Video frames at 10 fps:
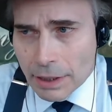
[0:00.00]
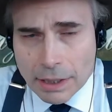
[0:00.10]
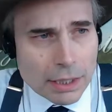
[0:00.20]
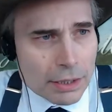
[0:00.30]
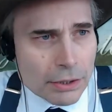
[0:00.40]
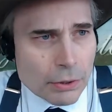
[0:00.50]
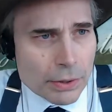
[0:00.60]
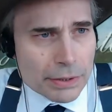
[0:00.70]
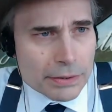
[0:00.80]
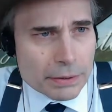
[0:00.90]
are
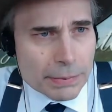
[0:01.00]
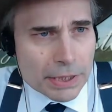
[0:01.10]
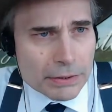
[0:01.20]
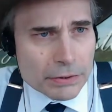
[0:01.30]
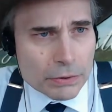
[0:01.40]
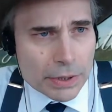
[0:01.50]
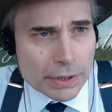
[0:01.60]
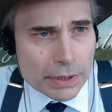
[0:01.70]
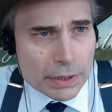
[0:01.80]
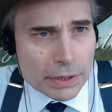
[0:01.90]
going to be
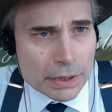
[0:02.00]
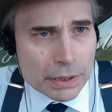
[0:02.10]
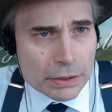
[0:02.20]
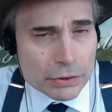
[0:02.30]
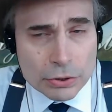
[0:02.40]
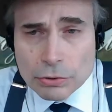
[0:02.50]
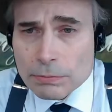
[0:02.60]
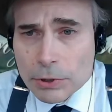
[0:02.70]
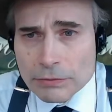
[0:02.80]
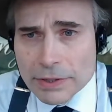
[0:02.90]
doing two
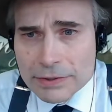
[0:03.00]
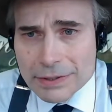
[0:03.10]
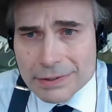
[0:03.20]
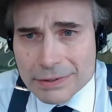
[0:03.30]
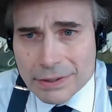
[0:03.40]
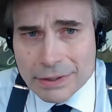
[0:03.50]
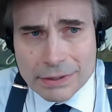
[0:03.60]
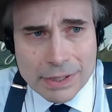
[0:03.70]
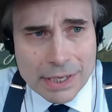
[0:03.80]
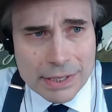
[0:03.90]
movies this
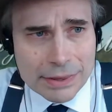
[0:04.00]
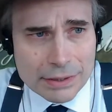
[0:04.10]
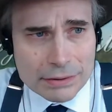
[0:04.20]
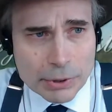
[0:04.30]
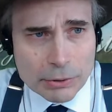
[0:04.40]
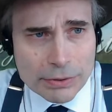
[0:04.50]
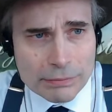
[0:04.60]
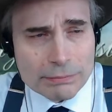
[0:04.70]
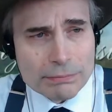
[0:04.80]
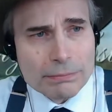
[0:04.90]
year. I think both of
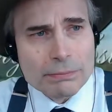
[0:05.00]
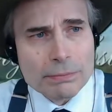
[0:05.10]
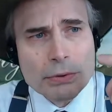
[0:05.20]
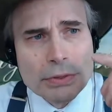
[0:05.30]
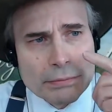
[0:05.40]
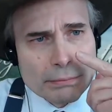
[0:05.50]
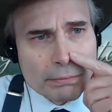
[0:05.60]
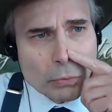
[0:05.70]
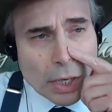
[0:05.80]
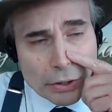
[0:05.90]
them,
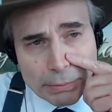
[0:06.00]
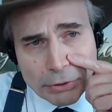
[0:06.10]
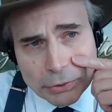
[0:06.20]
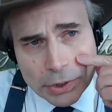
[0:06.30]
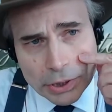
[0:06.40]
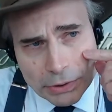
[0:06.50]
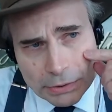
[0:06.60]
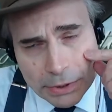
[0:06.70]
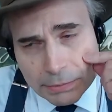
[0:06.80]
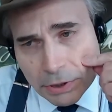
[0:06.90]
well, they're both doing a
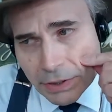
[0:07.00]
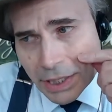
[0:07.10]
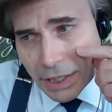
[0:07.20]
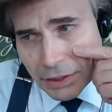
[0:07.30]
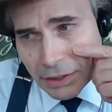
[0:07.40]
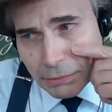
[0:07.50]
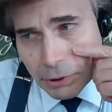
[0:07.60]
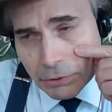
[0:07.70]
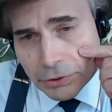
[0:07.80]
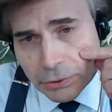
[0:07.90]
Christmas movie, and I think they're
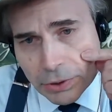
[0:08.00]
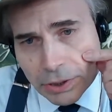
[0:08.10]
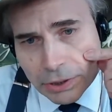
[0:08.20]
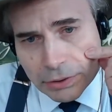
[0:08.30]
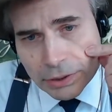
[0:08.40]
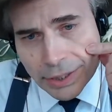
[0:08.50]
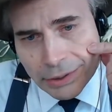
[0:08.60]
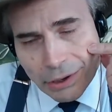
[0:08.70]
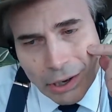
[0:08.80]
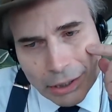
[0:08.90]
both doing
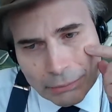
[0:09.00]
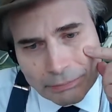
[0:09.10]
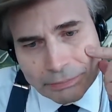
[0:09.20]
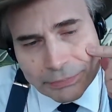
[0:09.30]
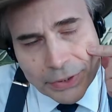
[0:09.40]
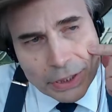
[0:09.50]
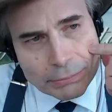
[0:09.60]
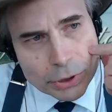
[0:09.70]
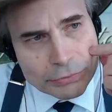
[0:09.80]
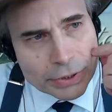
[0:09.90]
an autumn
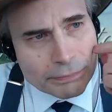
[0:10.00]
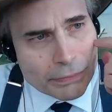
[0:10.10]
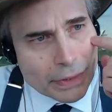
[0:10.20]
movie.